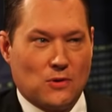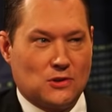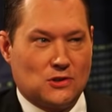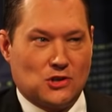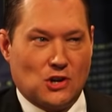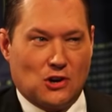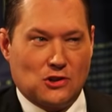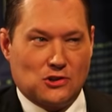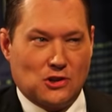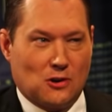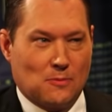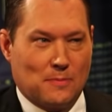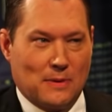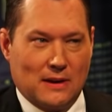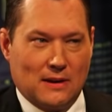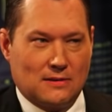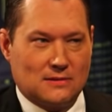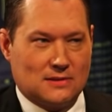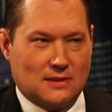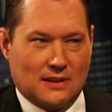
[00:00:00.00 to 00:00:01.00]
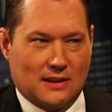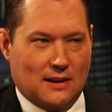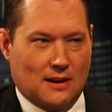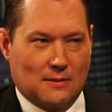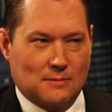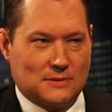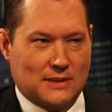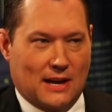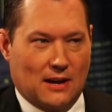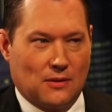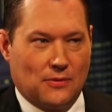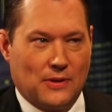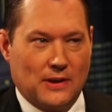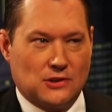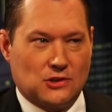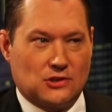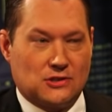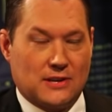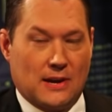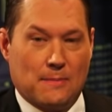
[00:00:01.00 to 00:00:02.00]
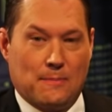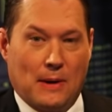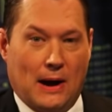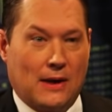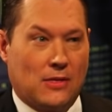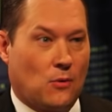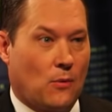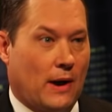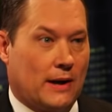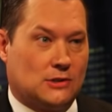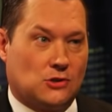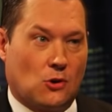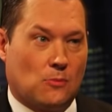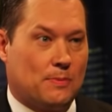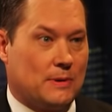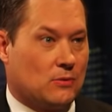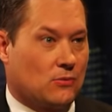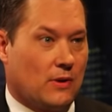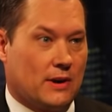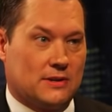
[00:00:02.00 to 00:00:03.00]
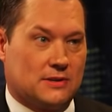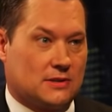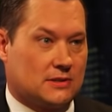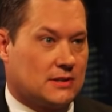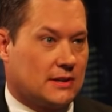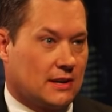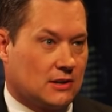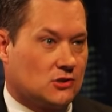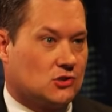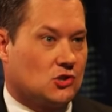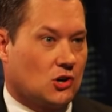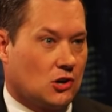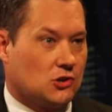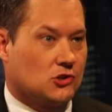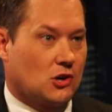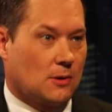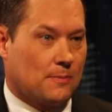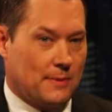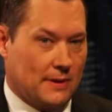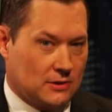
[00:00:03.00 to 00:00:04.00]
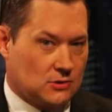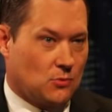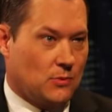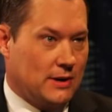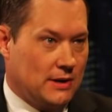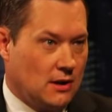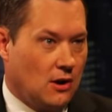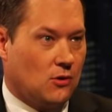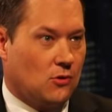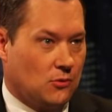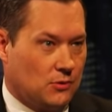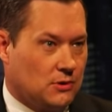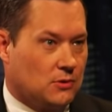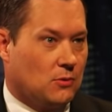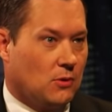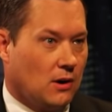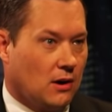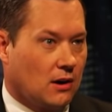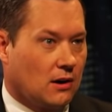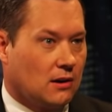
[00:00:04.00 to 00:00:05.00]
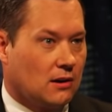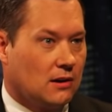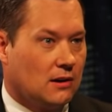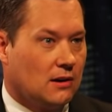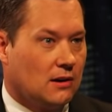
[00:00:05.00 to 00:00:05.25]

the Jar Jar Binks thing comes out, they just say, by the way, don't be racist against Jar Jar Binks. We know who you are.